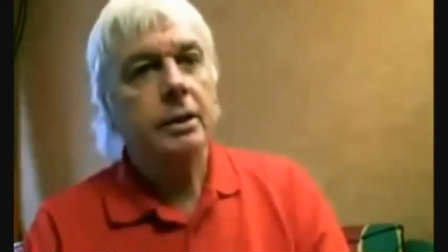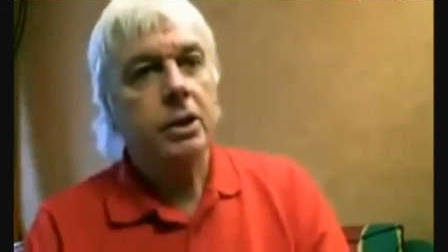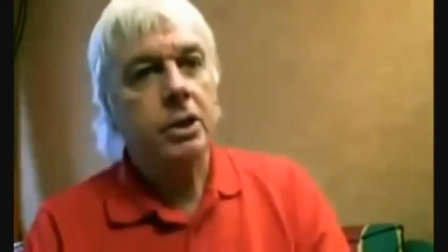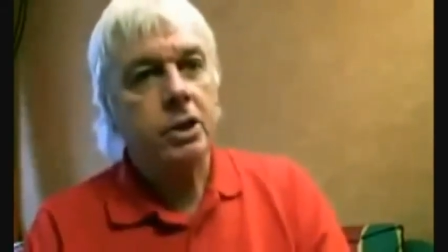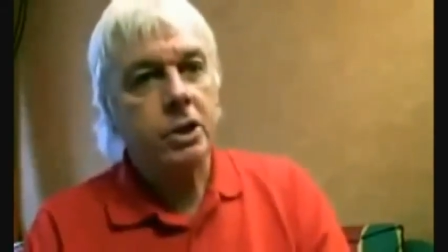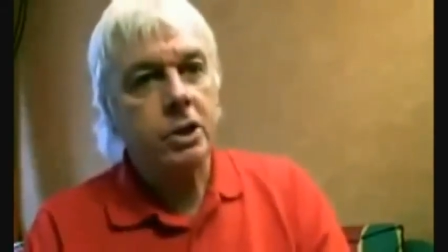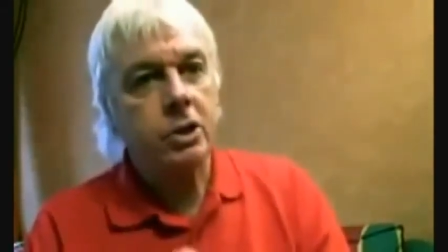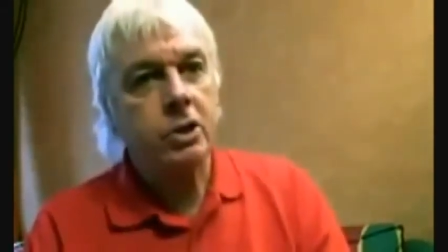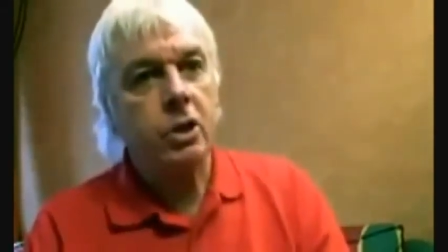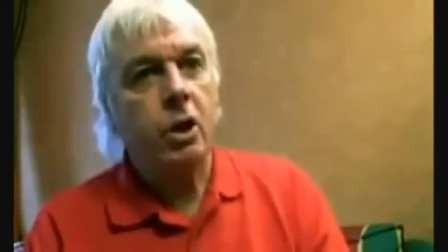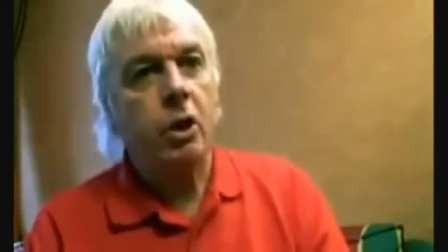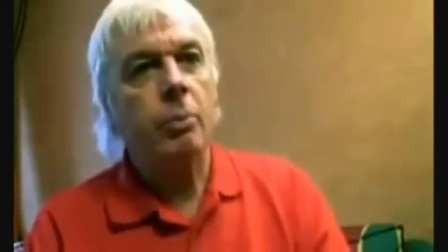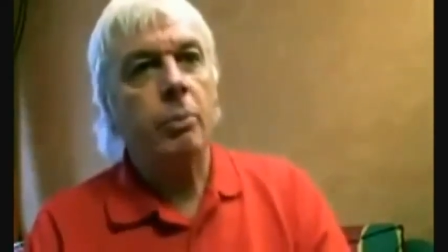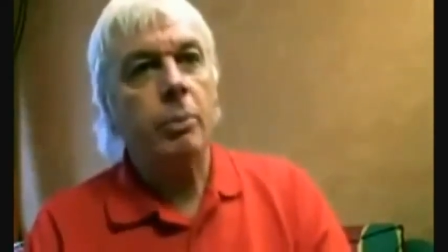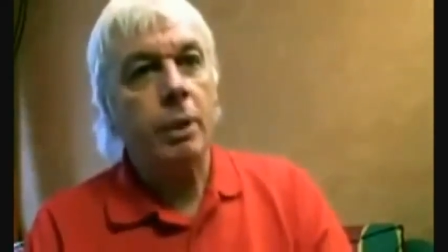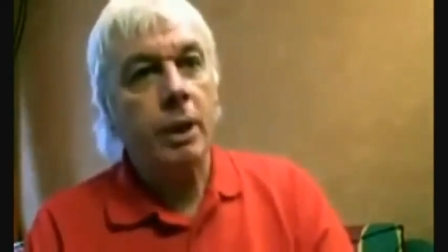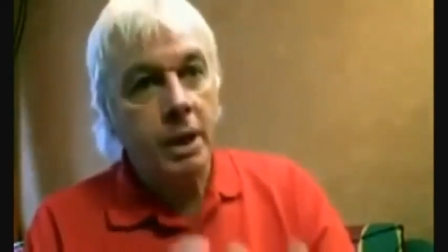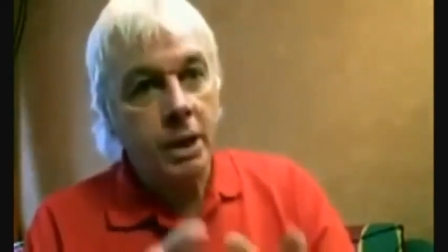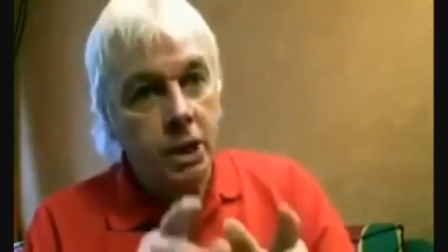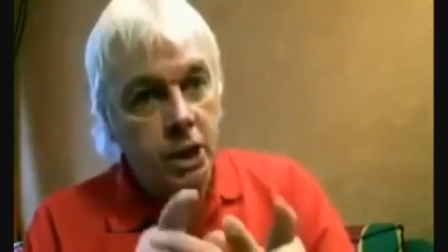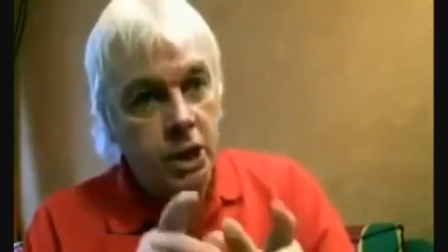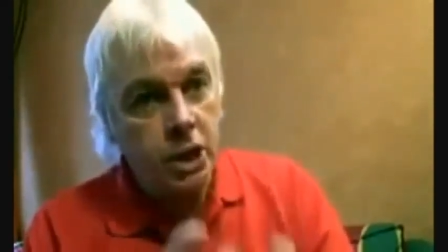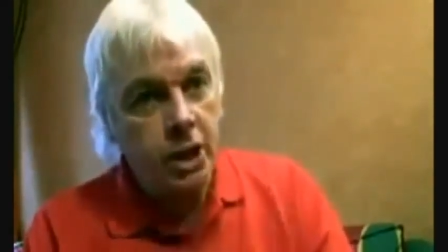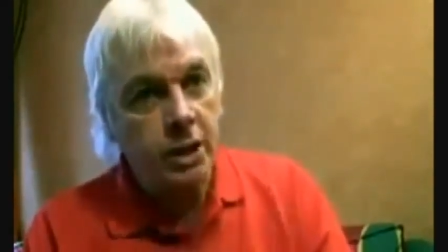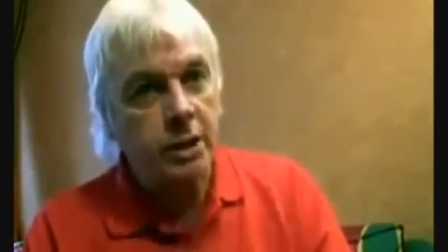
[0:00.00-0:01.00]
to stop
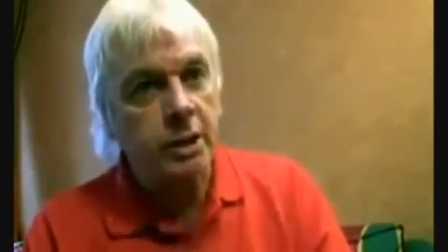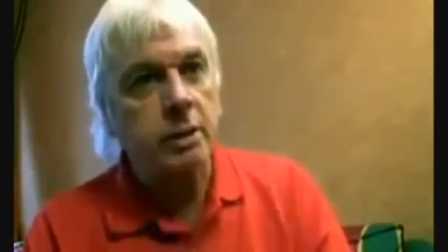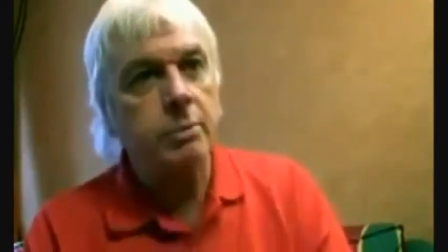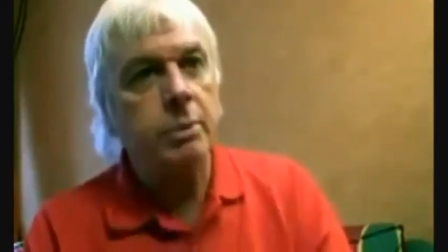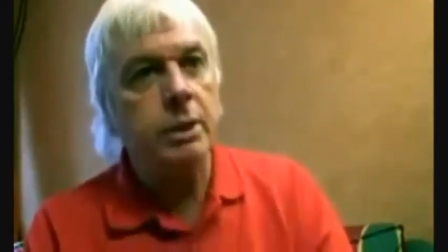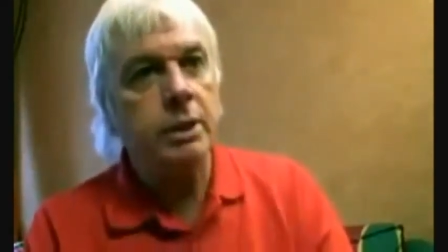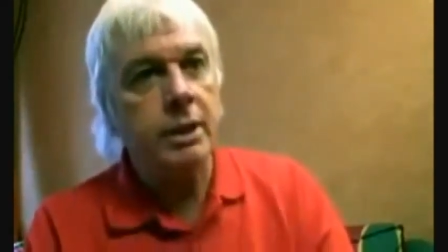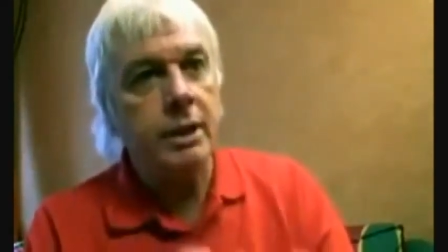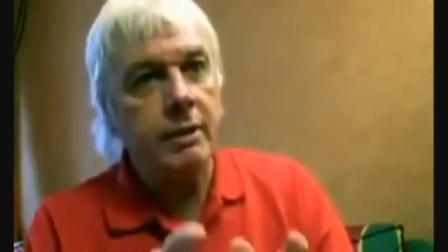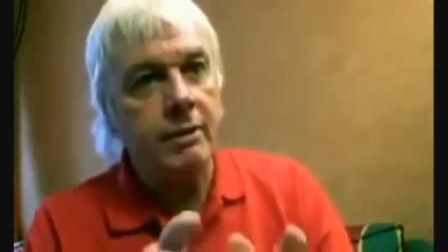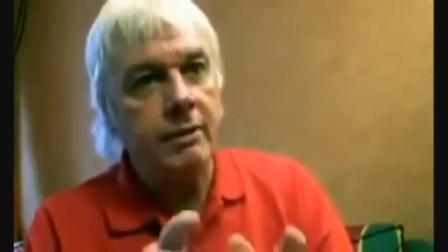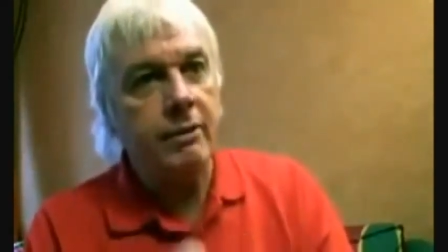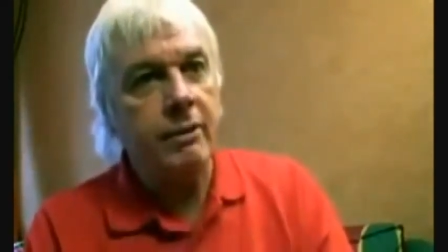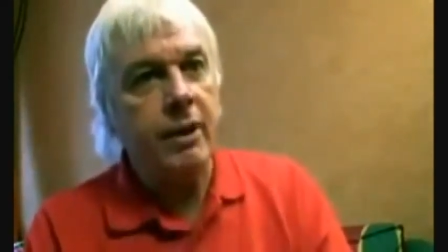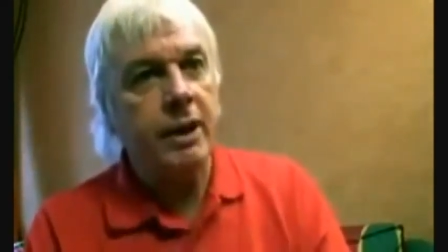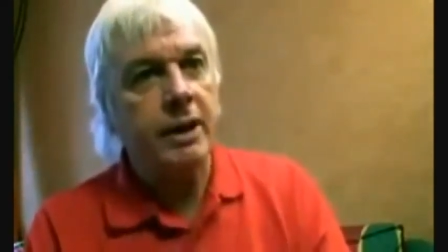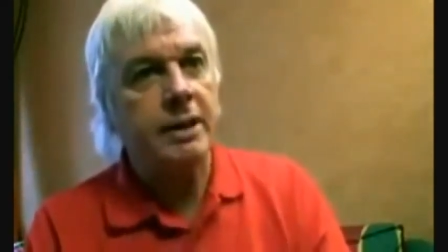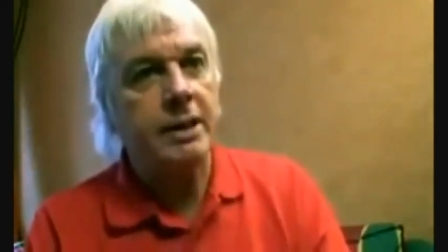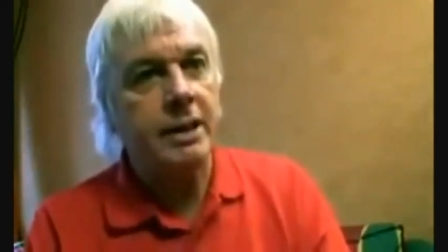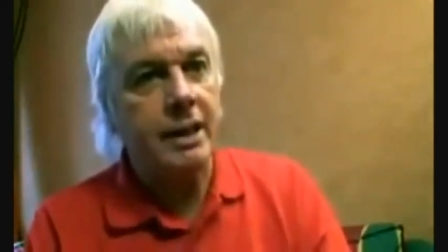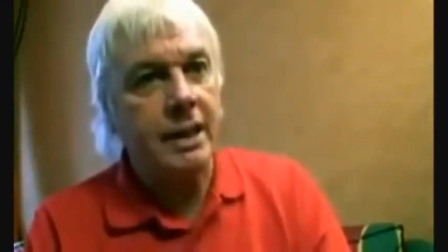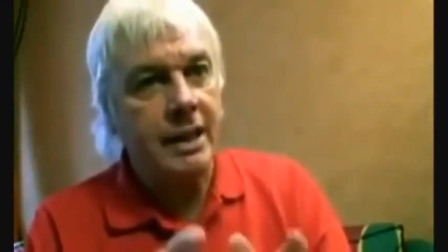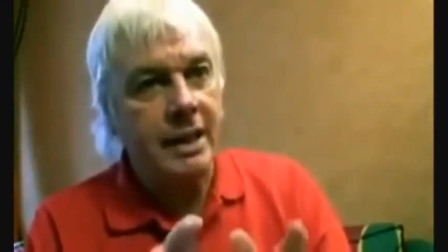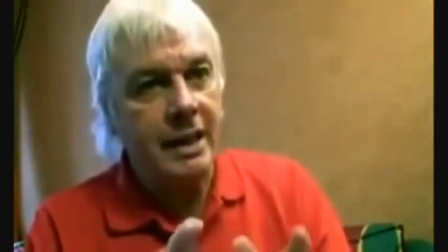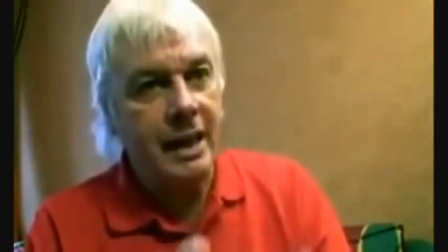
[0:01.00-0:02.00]
legitimate
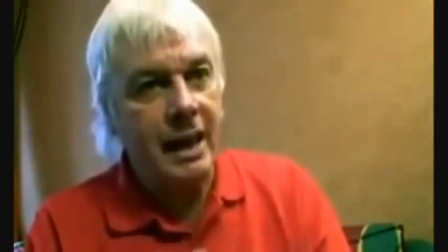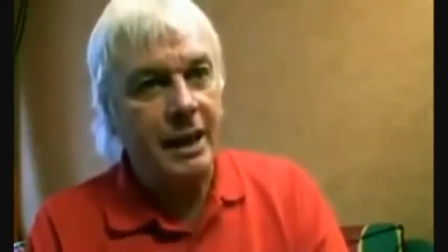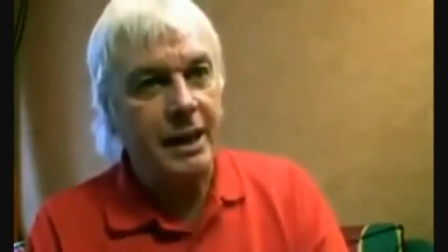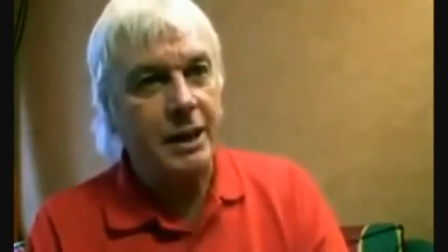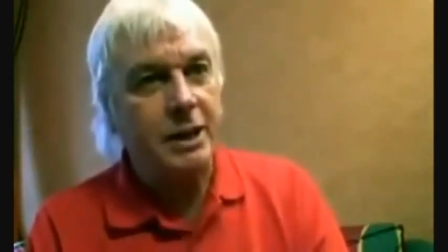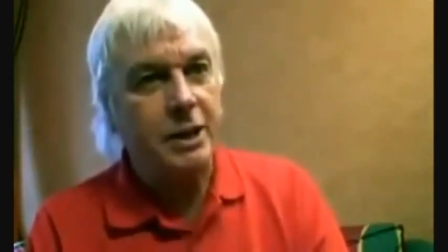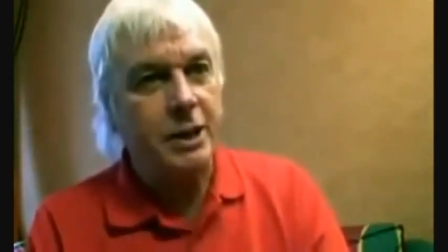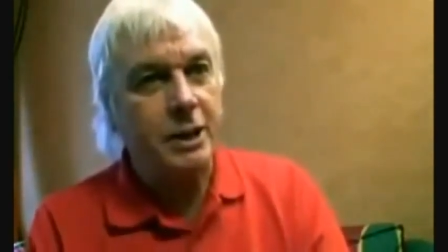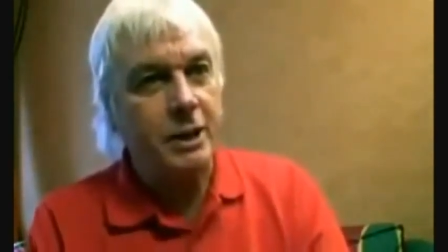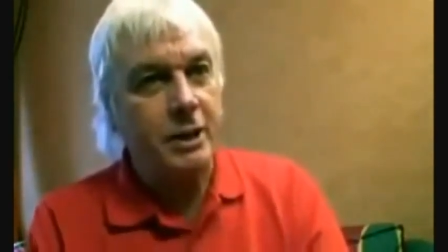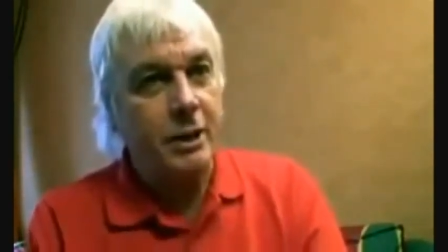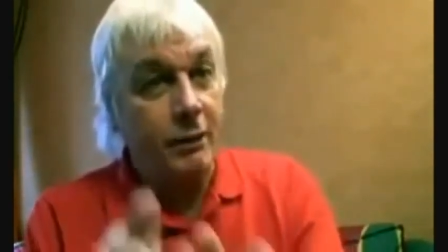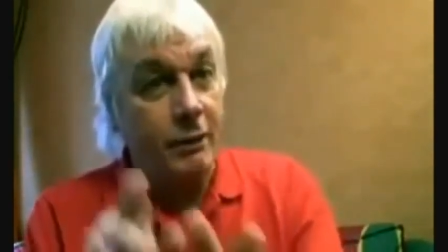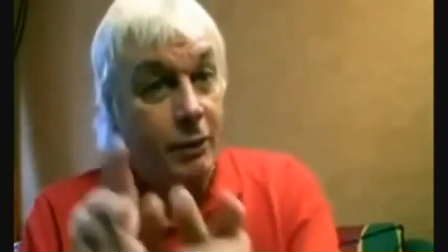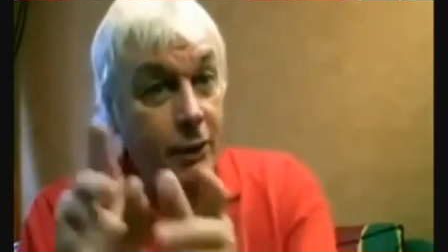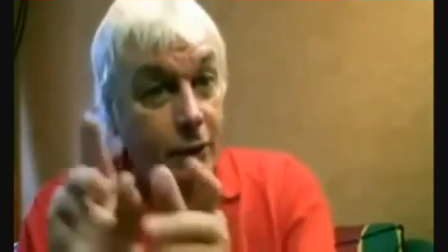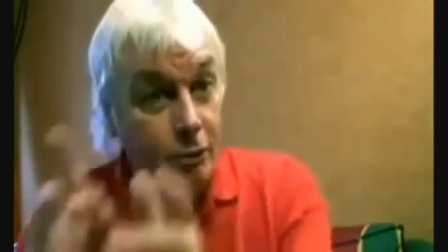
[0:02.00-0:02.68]
investigation